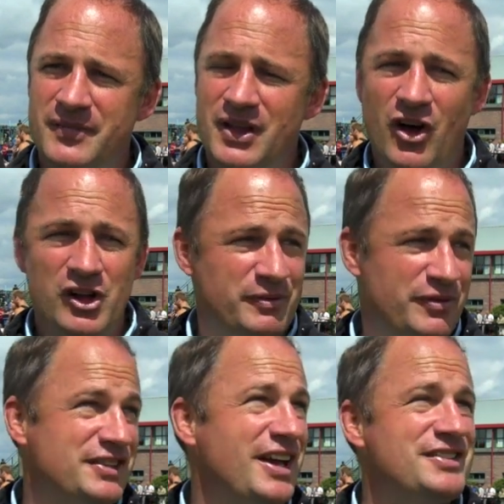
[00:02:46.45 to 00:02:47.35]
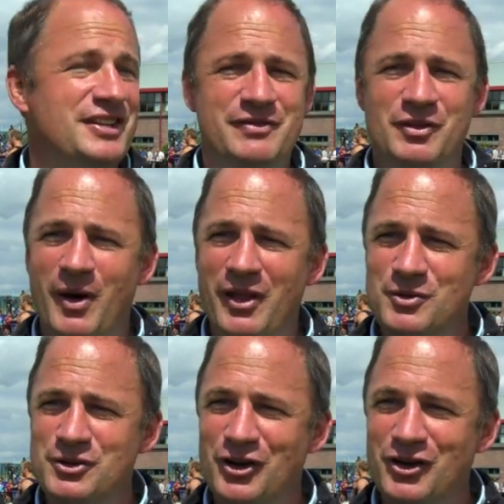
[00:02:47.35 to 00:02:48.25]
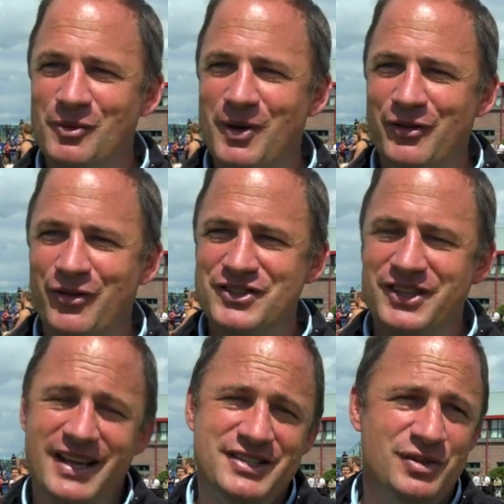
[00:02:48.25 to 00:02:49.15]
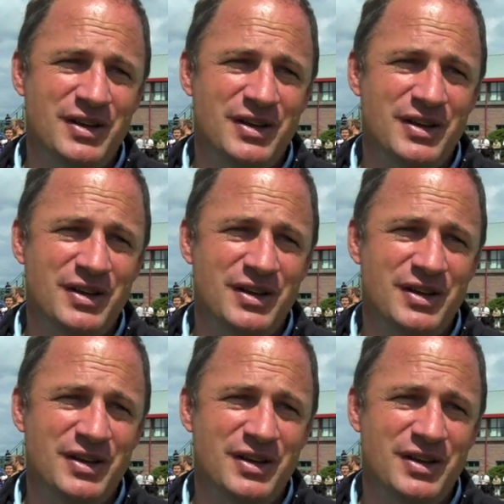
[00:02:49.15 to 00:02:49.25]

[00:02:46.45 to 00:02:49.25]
Oh, it's been fantastic, even the weather has turned out well for us today so